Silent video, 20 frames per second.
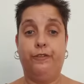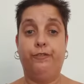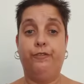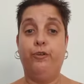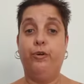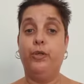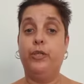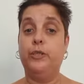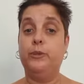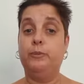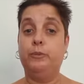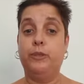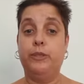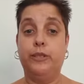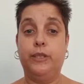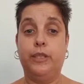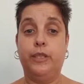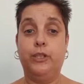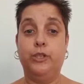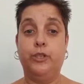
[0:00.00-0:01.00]
For this
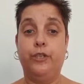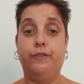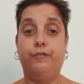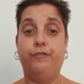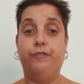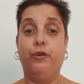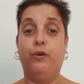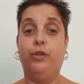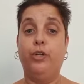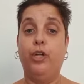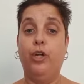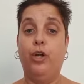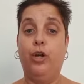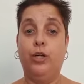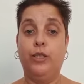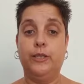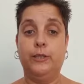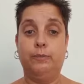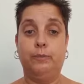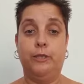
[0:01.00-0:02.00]
procedure, for the
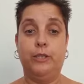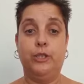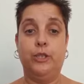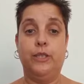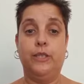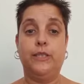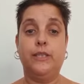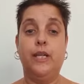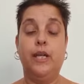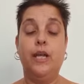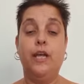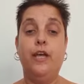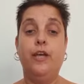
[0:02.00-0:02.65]
lung specialist,